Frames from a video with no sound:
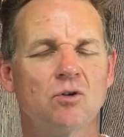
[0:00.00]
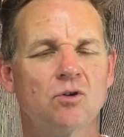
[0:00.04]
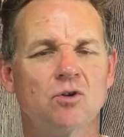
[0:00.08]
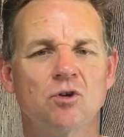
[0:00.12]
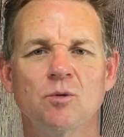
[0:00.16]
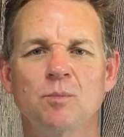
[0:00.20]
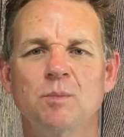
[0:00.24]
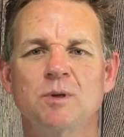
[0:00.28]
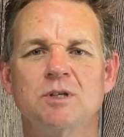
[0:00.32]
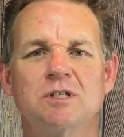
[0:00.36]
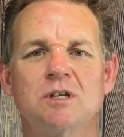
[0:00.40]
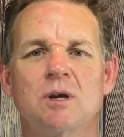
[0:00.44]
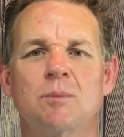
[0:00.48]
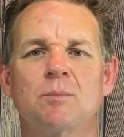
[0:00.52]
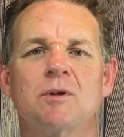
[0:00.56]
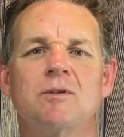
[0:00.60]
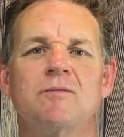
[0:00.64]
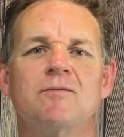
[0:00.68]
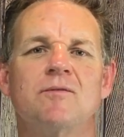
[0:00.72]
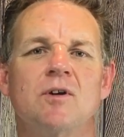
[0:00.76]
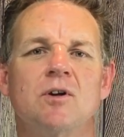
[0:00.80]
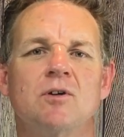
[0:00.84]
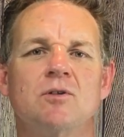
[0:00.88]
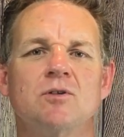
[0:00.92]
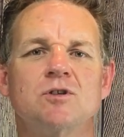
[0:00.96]
it could be
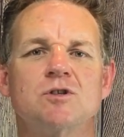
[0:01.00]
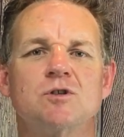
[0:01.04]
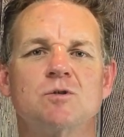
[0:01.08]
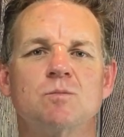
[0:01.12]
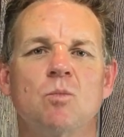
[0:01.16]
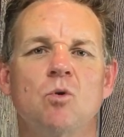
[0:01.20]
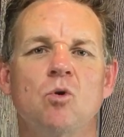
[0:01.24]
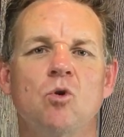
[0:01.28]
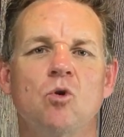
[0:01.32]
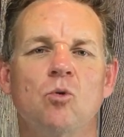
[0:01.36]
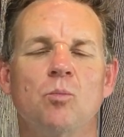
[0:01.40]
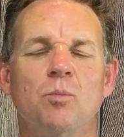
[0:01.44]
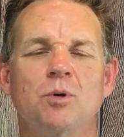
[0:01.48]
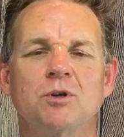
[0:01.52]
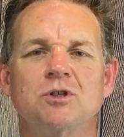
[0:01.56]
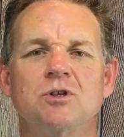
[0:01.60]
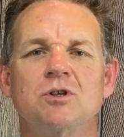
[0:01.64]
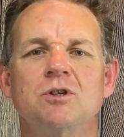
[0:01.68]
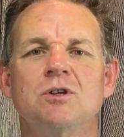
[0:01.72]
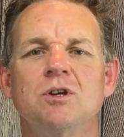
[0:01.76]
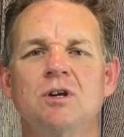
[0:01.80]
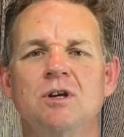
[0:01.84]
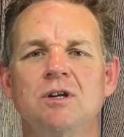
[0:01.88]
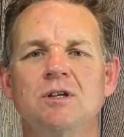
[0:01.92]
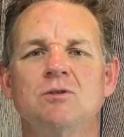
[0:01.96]
something very small, but
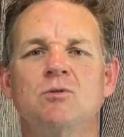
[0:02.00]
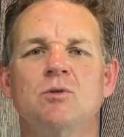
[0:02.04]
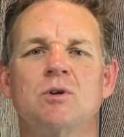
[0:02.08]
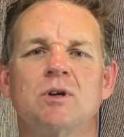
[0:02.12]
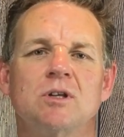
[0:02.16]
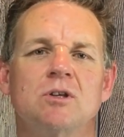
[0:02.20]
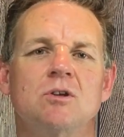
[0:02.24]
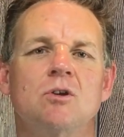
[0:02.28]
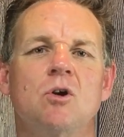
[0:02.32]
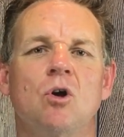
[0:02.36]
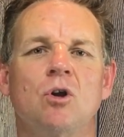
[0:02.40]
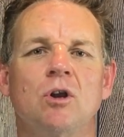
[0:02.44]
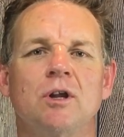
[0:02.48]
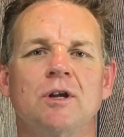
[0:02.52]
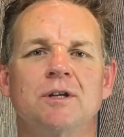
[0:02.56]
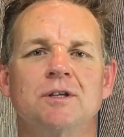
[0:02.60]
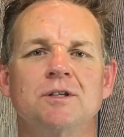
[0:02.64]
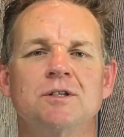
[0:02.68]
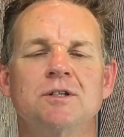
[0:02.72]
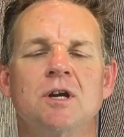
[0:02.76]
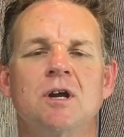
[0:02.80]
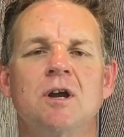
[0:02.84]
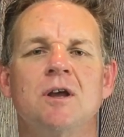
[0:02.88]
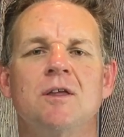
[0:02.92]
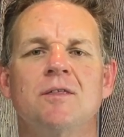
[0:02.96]
you need to
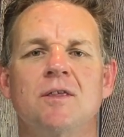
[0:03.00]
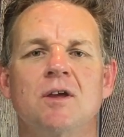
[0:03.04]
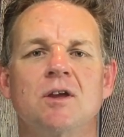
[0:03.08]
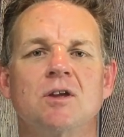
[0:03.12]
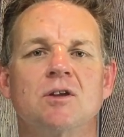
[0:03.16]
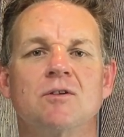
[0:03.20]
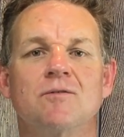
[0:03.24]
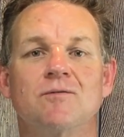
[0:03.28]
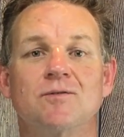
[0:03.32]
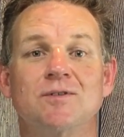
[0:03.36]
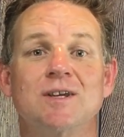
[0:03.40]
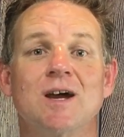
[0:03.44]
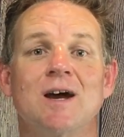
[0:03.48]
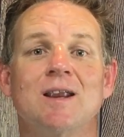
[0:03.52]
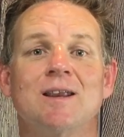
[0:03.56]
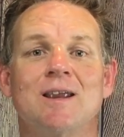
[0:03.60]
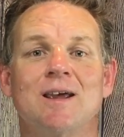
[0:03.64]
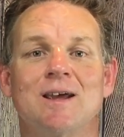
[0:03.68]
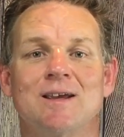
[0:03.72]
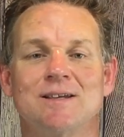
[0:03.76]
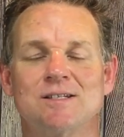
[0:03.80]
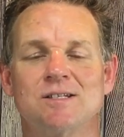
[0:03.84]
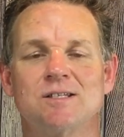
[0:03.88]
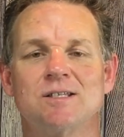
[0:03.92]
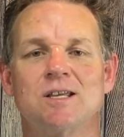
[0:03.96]
acknowledge that you've done
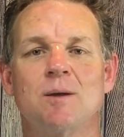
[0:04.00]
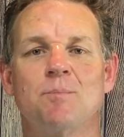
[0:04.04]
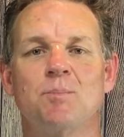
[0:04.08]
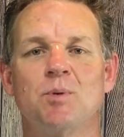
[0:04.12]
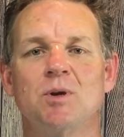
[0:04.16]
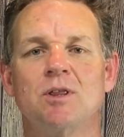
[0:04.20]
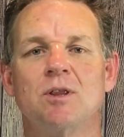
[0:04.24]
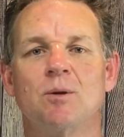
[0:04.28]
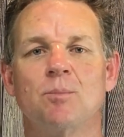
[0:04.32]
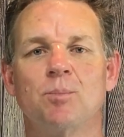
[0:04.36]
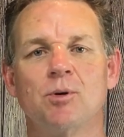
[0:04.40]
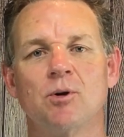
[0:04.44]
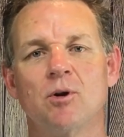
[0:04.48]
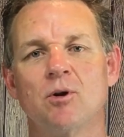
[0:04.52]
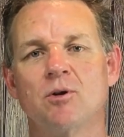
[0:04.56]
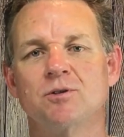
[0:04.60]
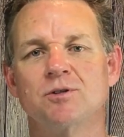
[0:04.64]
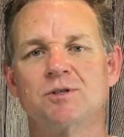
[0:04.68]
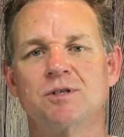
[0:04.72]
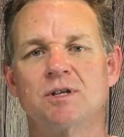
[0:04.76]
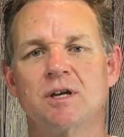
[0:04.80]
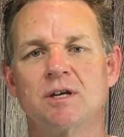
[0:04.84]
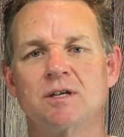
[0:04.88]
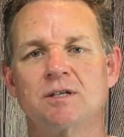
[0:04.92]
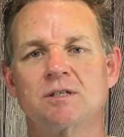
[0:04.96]
a step in the
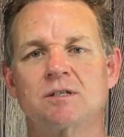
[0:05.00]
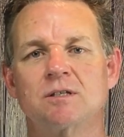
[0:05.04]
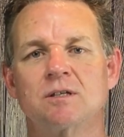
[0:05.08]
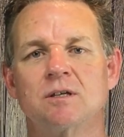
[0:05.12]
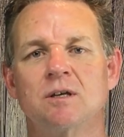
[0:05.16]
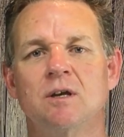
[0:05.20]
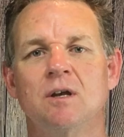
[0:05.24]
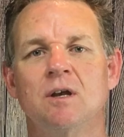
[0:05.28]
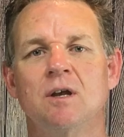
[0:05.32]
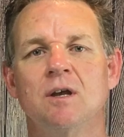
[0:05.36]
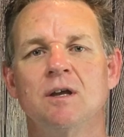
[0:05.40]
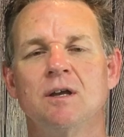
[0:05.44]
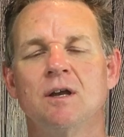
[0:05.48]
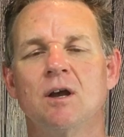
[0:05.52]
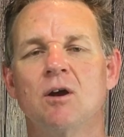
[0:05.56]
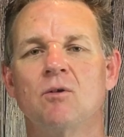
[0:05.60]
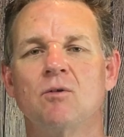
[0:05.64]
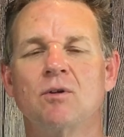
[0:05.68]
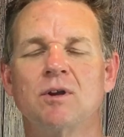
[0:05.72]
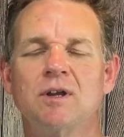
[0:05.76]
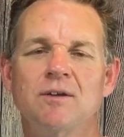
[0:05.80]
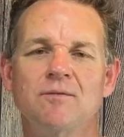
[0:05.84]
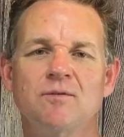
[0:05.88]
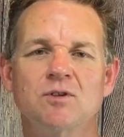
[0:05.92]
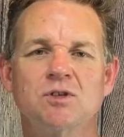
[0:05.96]
process. You
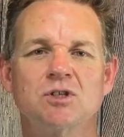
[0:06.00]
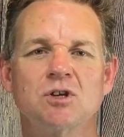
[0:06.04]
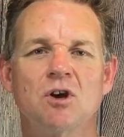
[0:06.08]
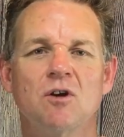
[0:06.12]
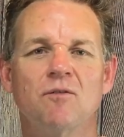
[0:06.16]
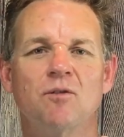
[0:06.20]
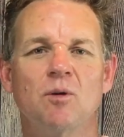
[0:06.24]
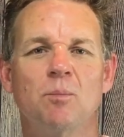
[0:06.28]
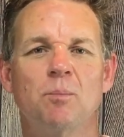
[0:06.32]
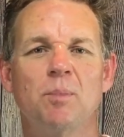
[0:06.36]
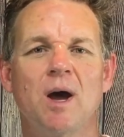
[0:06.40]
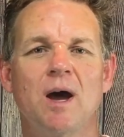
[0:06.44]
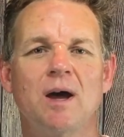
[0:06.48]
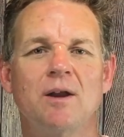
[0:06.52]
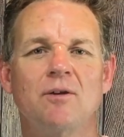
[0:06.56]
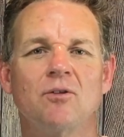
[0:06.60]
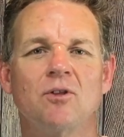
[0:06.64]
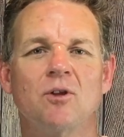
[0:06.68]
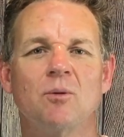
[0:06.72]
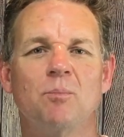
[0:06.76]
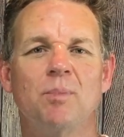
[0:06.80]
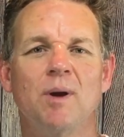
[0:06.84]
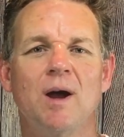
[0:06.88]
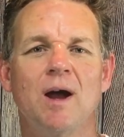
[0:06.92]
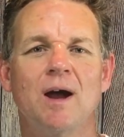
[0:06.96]
know, give yourself a pat on
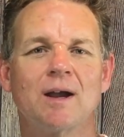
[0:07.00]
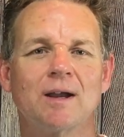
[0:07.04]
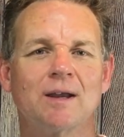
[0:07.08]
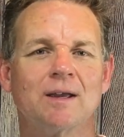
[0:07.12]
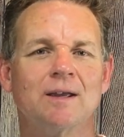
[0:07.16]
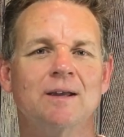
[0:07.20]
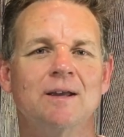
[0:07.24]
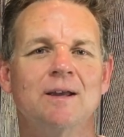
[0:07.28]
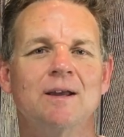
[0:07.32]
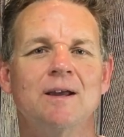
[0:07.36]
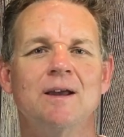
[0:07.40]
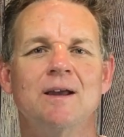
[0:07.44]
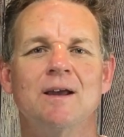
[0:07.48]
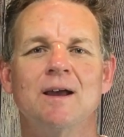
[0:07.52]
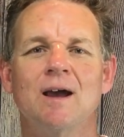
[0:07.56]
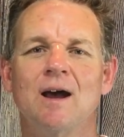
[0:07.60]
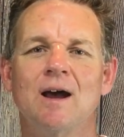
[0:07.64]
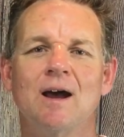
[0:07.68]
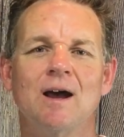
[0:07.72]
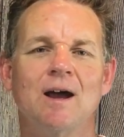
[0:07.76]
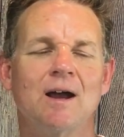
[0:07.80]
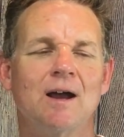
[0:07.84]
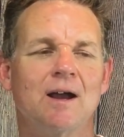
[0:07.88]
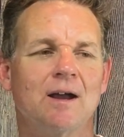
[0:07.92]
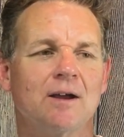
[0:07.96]
the back.
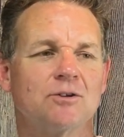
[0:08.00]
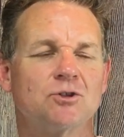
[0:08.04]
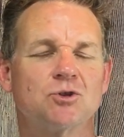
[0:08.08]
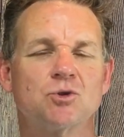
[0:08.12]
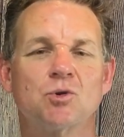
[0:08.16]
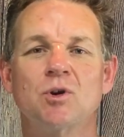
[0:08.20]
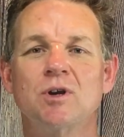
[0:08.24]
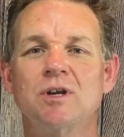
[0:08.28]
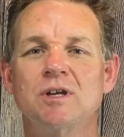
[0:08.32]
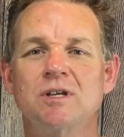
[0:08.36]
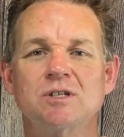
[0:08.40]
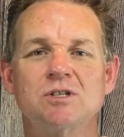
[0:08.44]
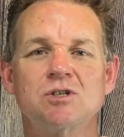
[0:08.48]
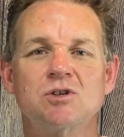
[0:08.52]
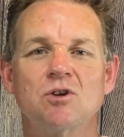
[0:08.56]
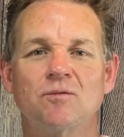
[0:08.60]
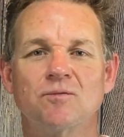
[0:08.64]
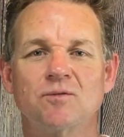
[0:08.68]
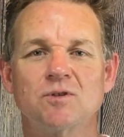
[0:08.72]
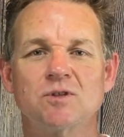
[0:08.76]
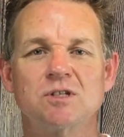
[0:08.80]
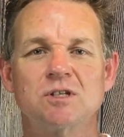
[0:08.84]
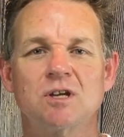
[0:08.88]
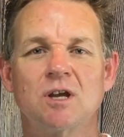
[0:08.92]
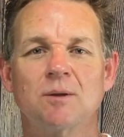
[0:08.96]
Treat
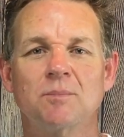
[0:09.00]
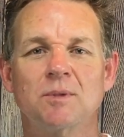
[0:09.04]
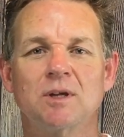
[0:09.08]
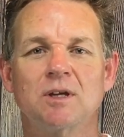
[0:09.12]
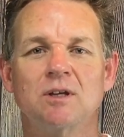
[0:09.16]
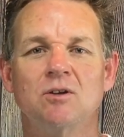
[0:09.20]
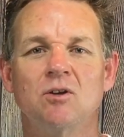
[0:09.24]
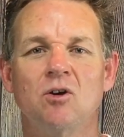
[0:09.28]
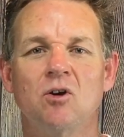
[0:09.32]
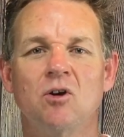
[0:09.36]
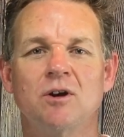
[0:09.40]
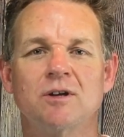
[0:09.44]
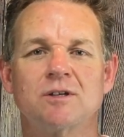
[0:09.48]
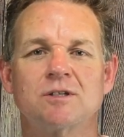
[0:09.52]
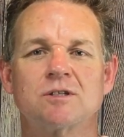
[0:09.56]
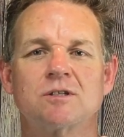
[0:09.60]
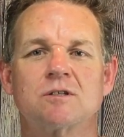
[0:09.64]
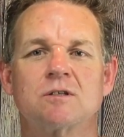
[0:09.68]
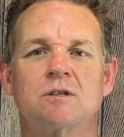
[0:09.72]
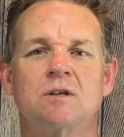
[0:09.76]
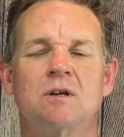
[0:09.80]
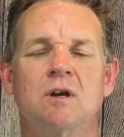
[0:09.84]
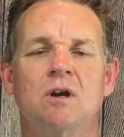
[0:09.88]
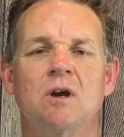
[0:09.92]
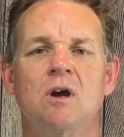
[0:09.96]
yourself to something nice.
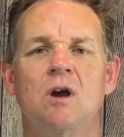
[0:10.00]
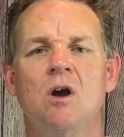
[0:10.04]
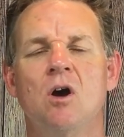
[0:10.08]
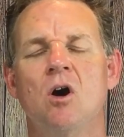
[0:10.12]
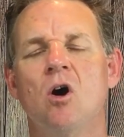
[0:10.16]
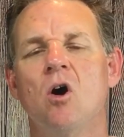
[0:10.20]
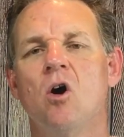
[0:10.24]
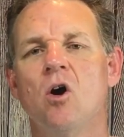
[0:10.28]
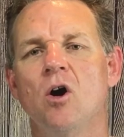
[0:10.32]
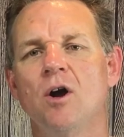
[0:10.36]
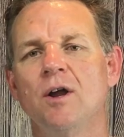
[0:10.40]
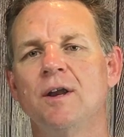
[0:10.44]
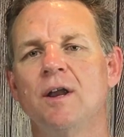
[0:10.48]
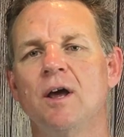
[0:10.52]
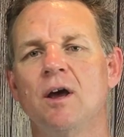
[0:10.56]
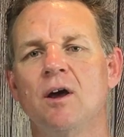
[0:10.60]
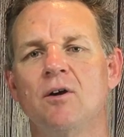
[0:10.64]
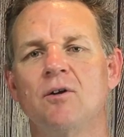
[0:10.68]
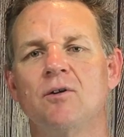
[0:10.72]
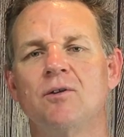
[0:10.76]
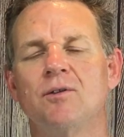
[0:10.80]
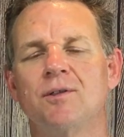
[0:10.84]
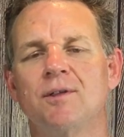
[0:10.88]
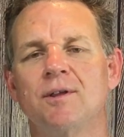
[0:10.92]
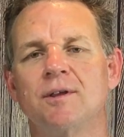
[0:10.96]
I
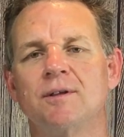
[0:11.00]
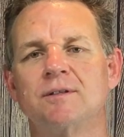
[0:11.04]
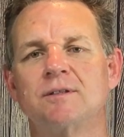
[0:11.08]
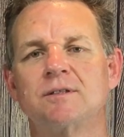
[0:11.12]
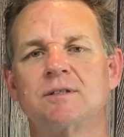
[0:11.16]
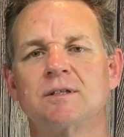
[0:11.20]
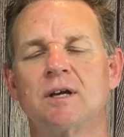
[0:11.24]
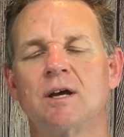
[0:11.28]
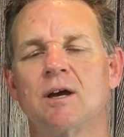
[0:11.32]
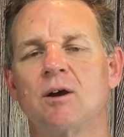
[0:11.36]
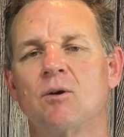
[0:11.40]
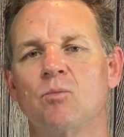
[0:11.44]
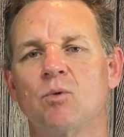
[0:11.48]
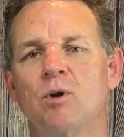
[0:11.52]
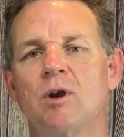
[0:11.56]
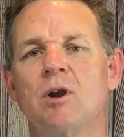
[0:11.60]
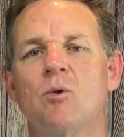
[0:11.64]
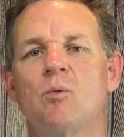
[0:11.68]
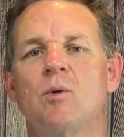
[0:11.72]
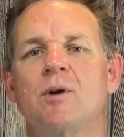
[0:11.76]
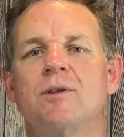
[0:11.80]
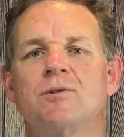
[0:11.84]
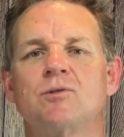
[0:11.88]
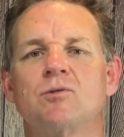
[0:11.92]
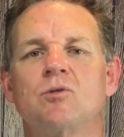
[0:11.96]
know that when I
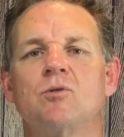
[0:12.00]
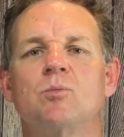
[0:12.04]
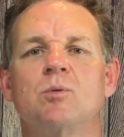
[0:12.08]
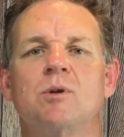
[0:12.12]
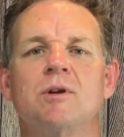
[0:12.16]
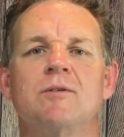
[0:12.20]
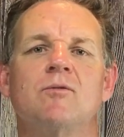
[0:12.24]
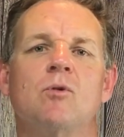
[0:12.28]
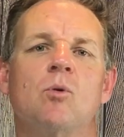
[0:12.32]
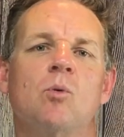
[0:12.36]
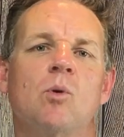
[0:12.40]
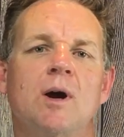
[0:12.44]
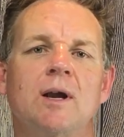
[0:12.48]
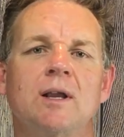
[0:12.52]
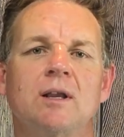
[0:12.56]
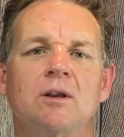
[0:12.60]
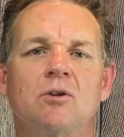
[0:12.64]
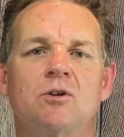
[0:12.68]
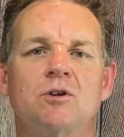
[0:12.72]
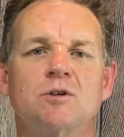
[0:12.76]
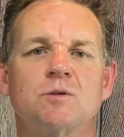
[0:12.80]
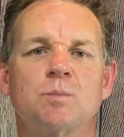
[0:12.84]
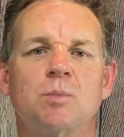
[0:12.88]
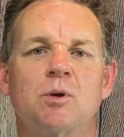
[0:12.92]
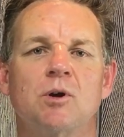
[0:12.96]
went through a bit of a weight
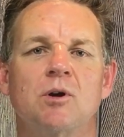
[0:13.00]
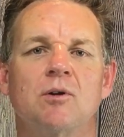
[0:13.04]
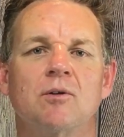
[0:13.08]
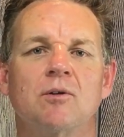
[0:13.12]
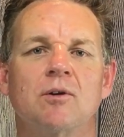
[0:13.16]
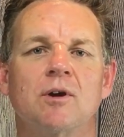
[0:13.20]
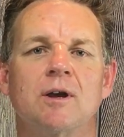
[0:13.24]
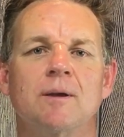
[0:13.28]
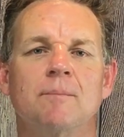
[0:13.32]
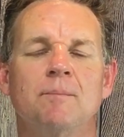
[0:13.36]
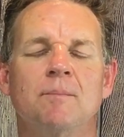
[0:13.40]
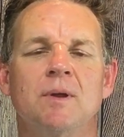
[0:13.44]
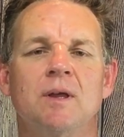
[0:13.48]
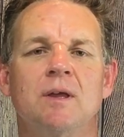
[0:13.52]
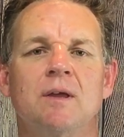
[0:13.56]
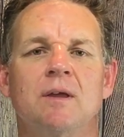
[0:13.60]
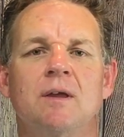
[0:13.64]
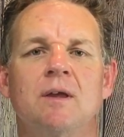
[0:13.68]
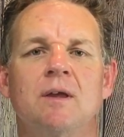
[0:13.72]
loss program,